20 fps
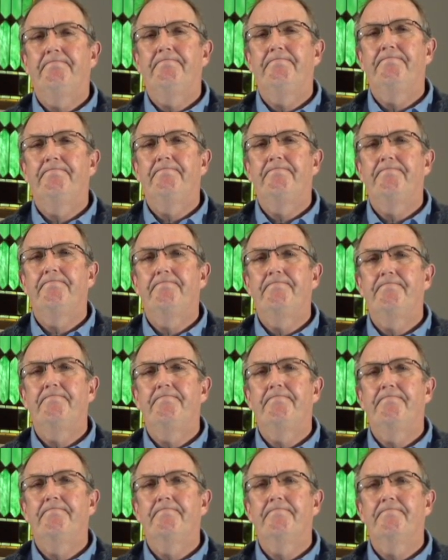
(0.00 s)

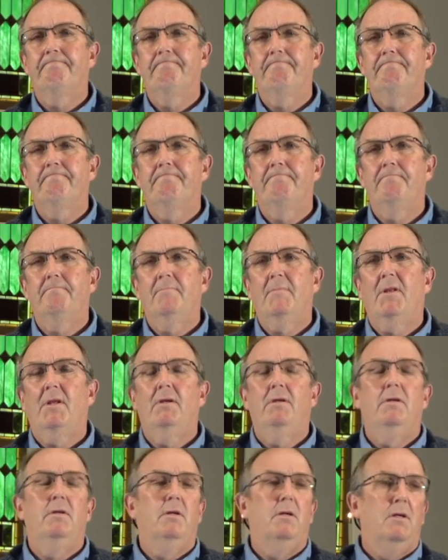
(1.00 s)

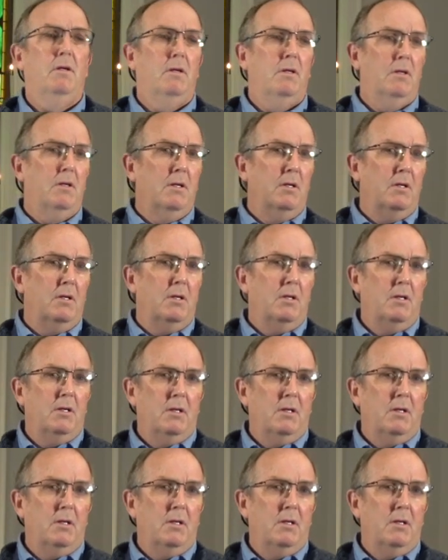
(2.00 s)
No one is speaking in this clip.